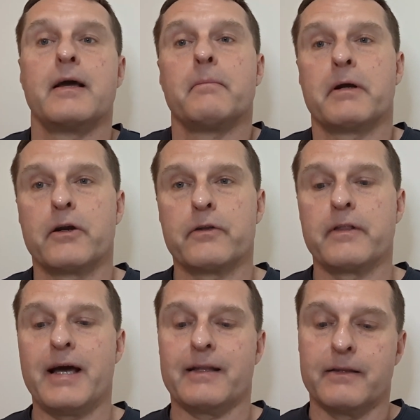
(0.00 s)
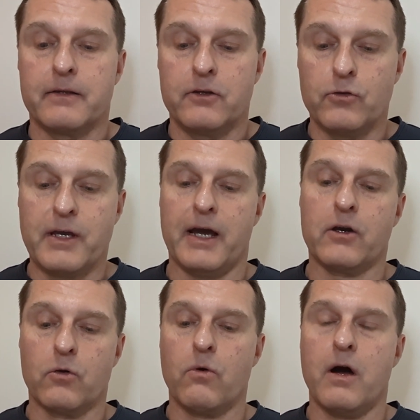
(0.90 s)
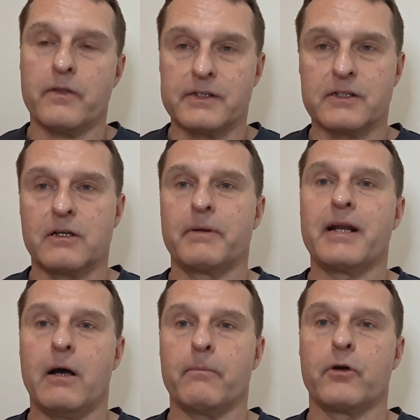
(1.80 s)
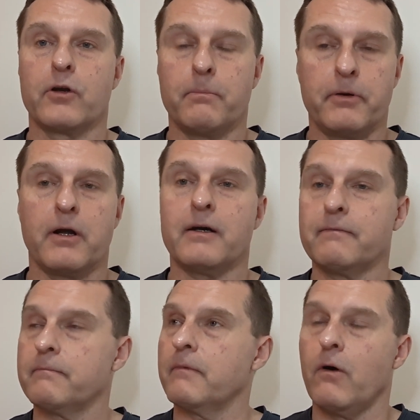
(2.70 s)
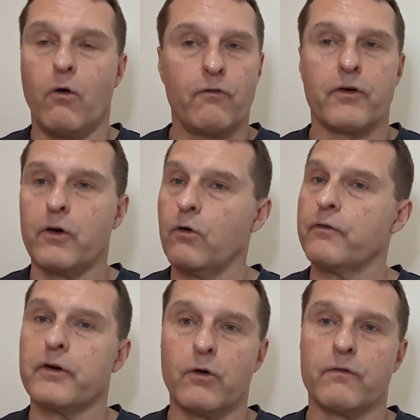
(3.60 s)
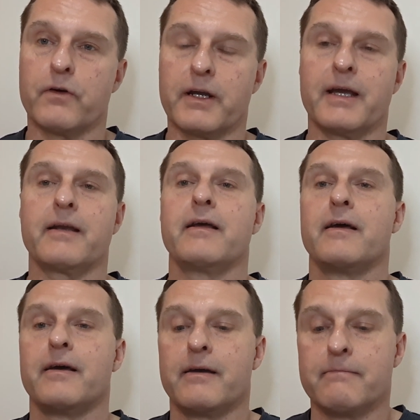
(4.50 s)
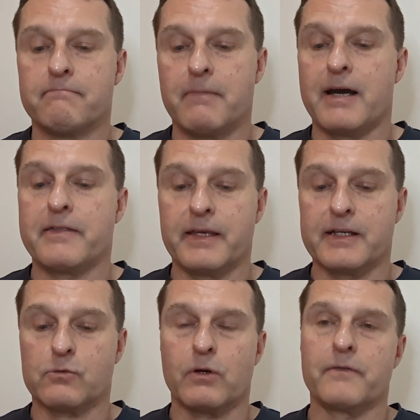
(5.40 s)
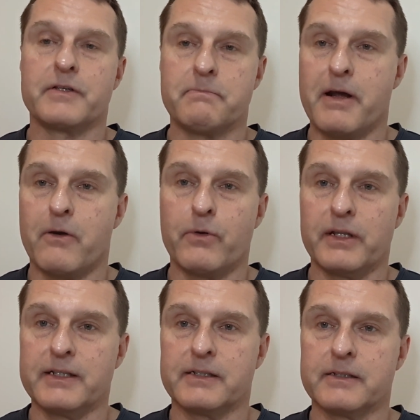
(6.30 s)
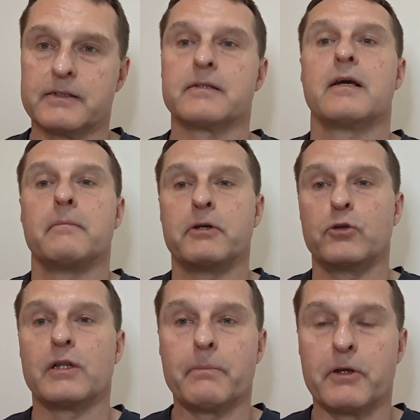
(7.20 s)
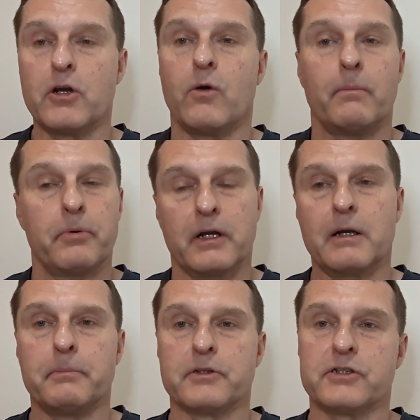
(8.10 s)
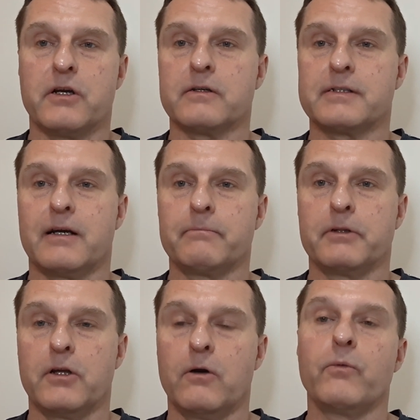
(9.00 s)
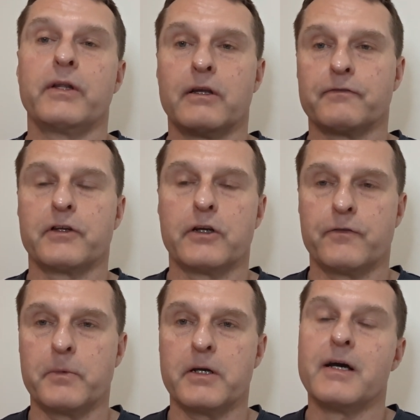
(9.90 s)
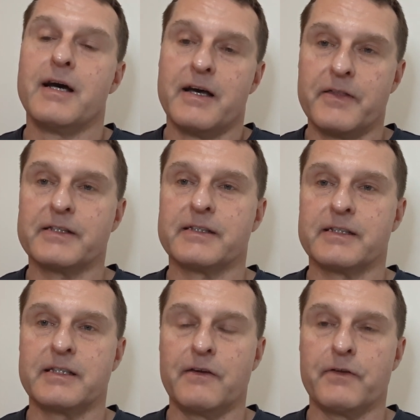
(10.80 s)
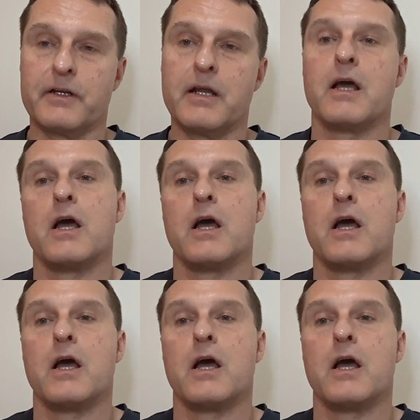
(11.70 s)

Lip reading: But other than that, you can't go wrong. This is going to be an album you're going to put on over and over and over again. I think it's one of his better releases. But you let me know. I'll put a couple of songs down below. We'd love to hear from you. This is Steven